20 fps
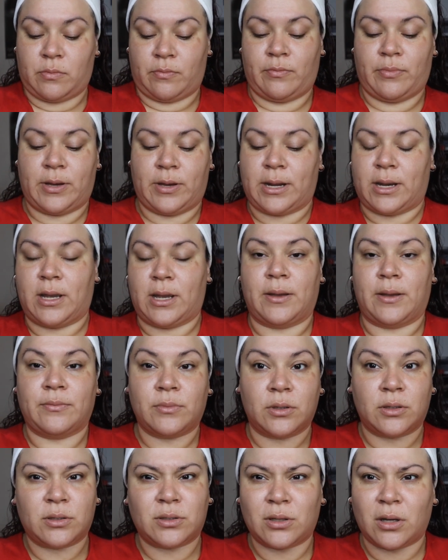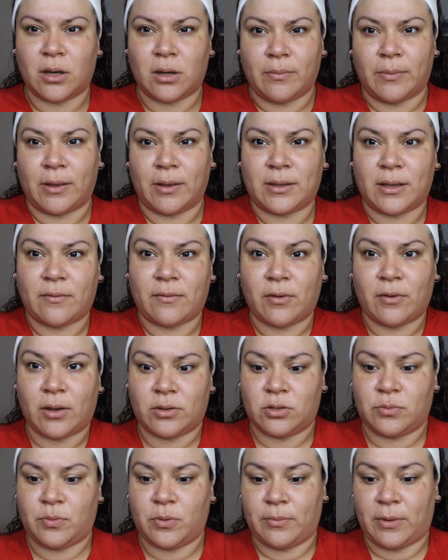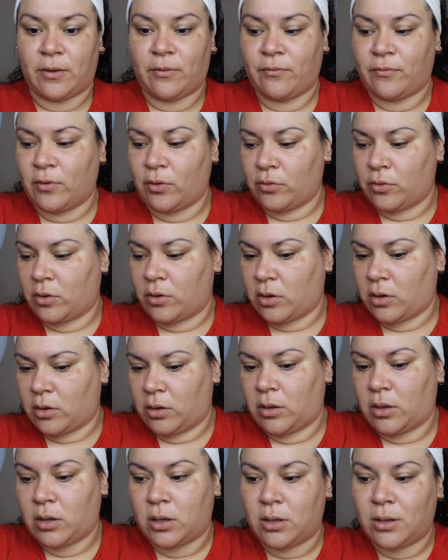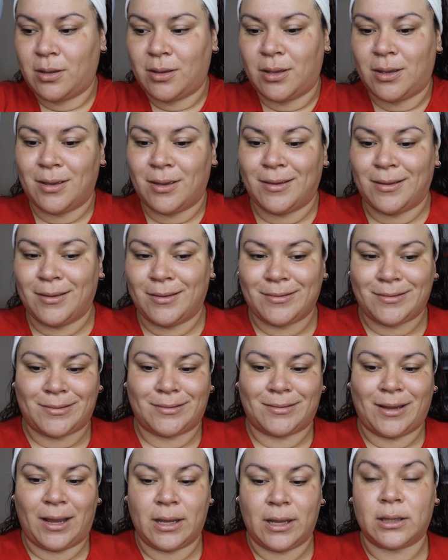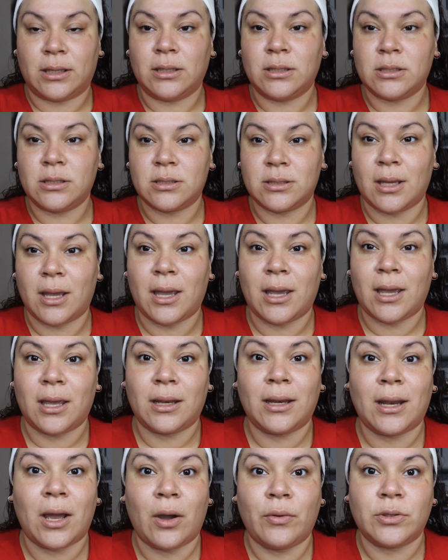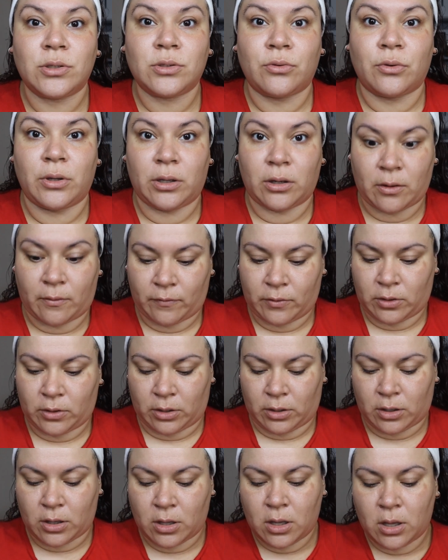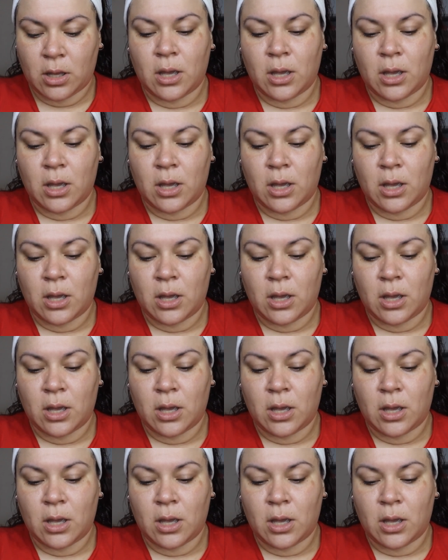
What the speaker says: But sorry about that. I forgot to put my phone on silent and now it's going off the hook.